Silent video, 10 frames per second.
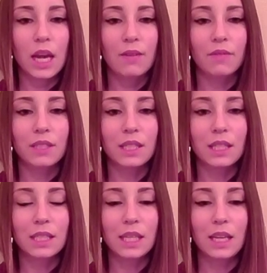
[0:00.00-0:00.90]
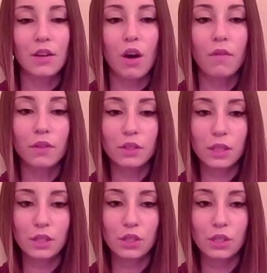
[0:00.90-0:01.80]
and facilitate
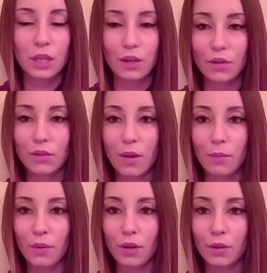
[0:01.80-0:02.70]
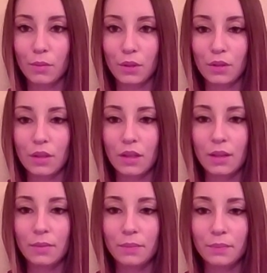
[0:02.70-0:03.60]
conversations in your network community.